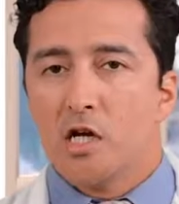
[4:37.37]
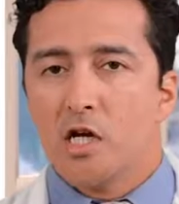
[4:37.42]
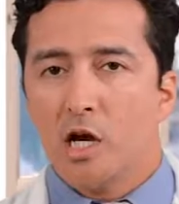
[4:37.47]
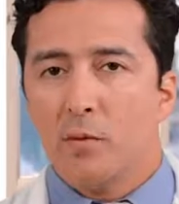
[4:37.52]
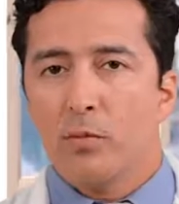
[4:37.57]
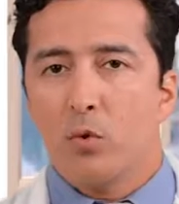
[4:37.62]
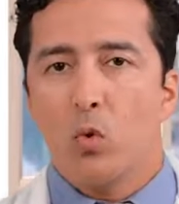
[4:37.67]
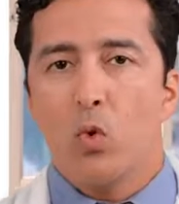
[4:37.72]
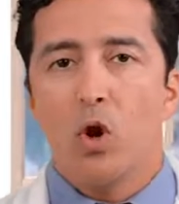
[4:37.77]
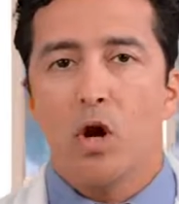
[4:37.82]

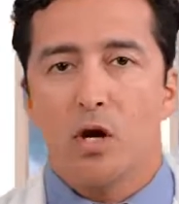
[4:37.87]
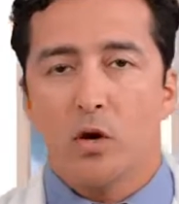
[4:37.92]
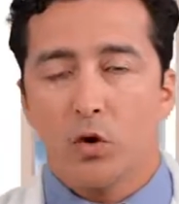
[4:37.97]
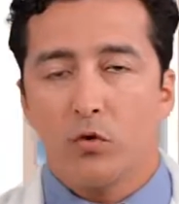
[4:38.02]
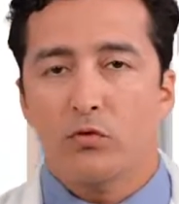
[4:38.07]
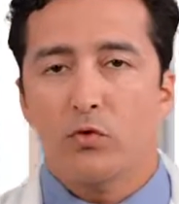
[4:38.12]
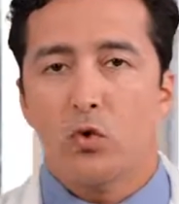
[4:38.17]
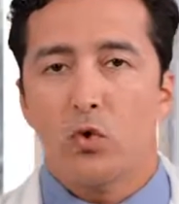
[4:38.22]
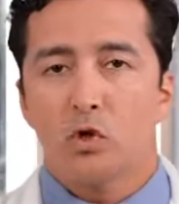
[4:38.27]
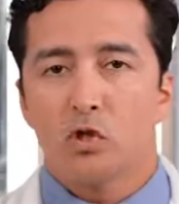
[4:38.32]
Number one,
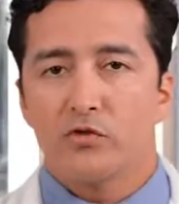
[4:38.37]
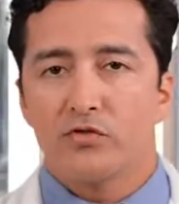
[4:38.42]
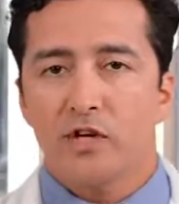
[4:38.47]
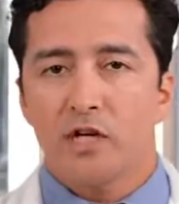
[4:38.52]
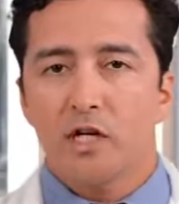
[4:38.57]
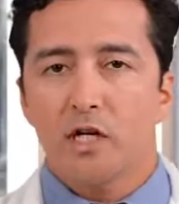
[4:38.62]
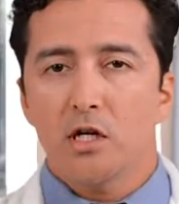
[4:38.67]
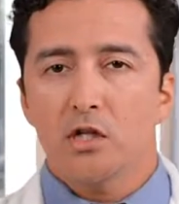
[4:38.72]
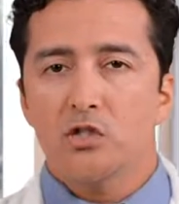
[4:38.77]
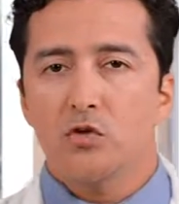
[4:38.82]
of course,
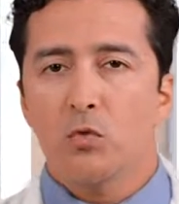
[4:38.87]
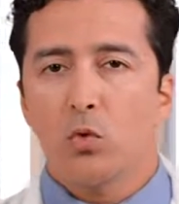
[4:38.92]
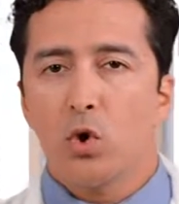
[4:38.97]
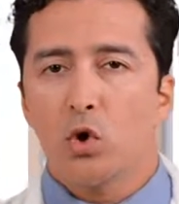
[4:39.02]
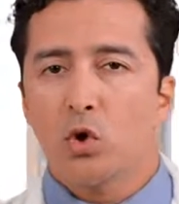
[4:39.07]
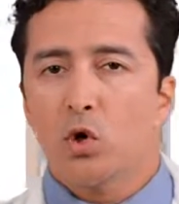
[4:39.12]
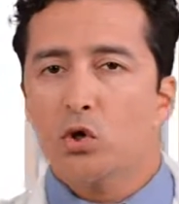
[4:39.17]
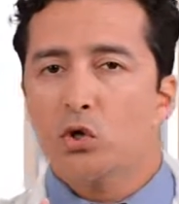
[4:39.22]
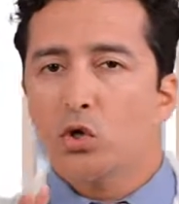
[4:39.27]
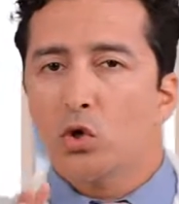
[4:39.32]
we're gonna
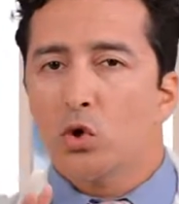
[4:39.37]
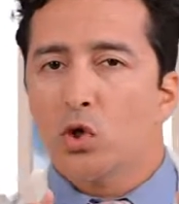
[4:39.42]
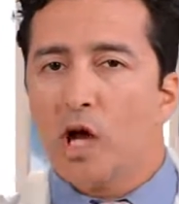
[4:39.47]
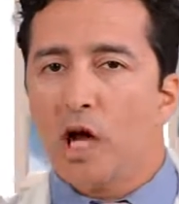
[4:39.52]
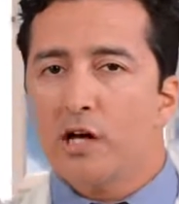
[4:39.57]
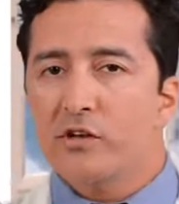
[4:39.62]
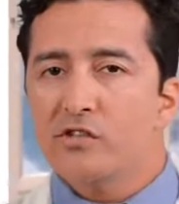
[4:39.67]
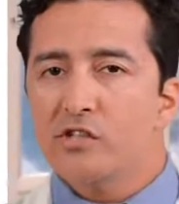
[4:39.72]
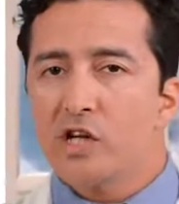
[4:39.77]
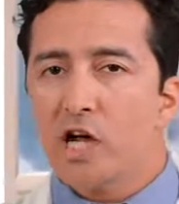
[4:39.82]
work on your
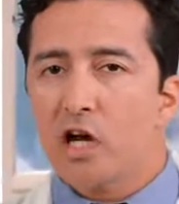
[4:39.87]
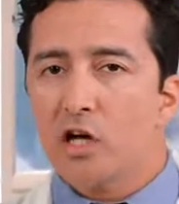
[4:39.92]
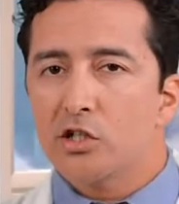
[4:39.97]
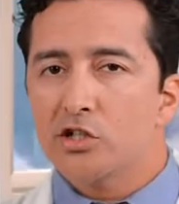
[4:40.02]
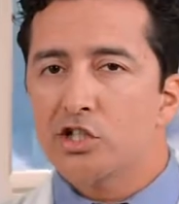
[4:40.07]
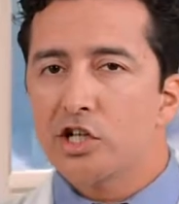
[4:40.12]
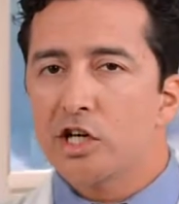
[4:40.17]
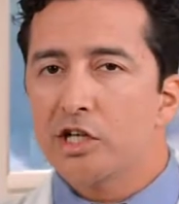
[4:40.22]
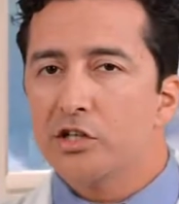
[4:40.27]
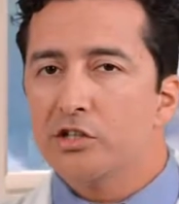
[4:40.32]

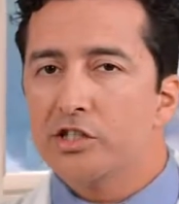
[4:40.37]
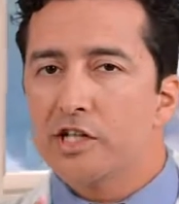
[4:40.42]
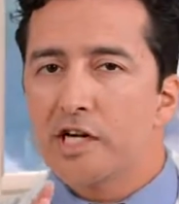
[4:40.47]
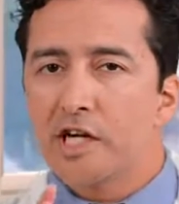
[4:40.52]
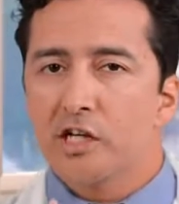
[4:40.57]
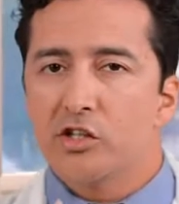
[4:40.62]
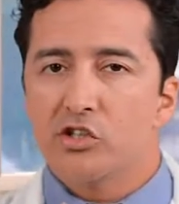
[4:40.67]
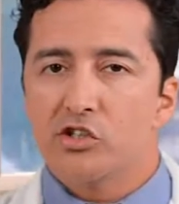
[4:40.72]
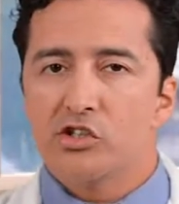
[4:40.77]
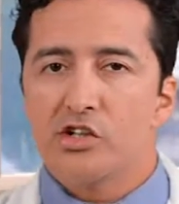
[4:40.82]
lifestyle changes and
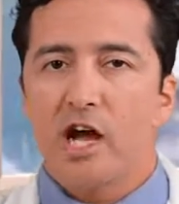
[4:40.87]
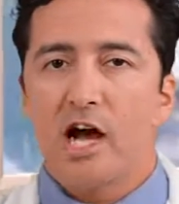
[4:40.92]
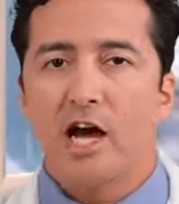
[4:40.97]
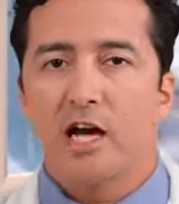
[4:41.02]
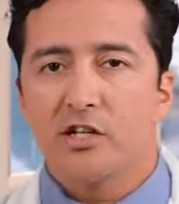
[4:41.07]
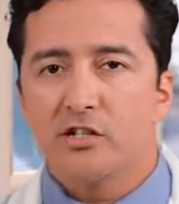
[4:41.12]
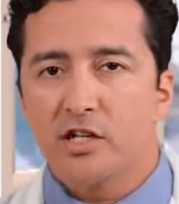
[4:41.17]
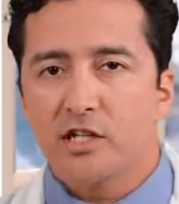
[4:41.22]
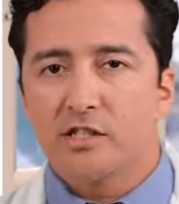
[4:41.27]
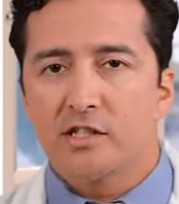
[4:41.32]

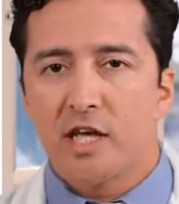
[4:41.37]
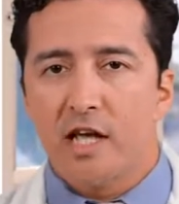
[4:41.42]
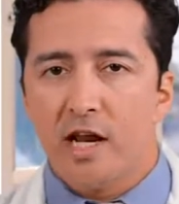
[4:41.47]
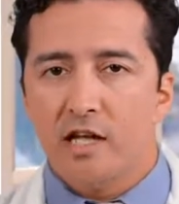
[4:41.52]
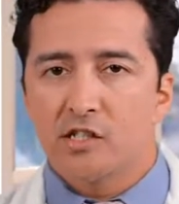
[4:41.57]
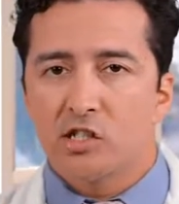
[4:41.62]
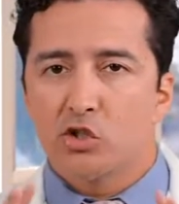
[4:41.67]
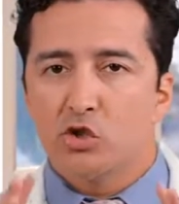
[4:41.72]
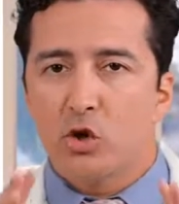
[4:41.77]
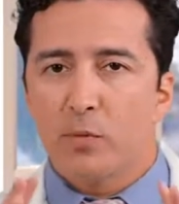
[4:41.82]
exercise, as that
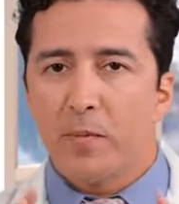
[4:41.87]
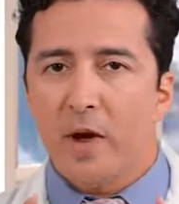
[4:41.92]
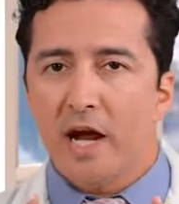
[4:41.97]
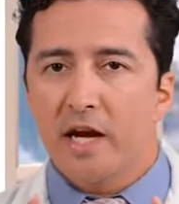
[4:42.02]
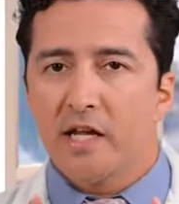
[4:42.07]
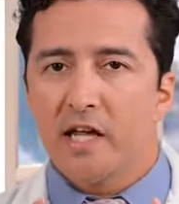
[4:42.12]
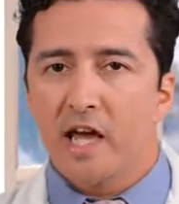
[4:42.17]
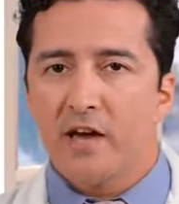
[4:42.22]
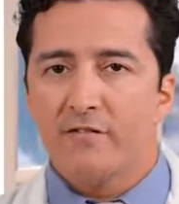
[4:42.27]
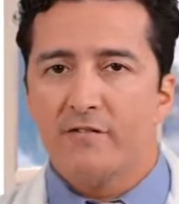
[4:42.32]
has a
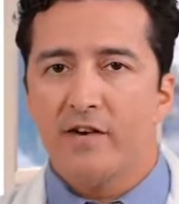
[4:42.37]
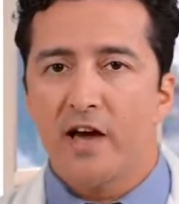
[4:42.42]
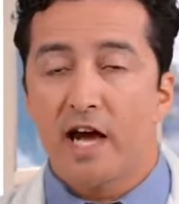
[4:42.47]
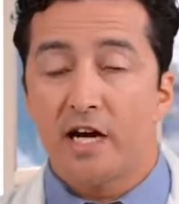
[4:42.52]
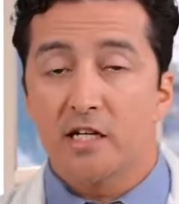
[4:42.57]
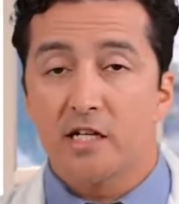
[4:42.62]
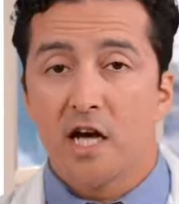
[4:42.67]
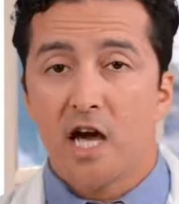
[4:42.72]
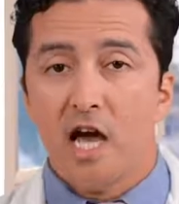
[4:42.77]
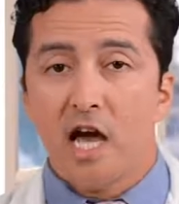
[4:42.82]
dramatic
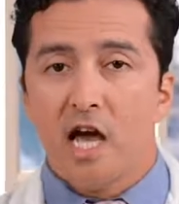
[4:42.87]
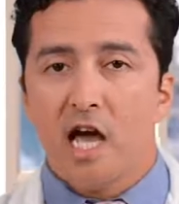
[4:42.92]
effect.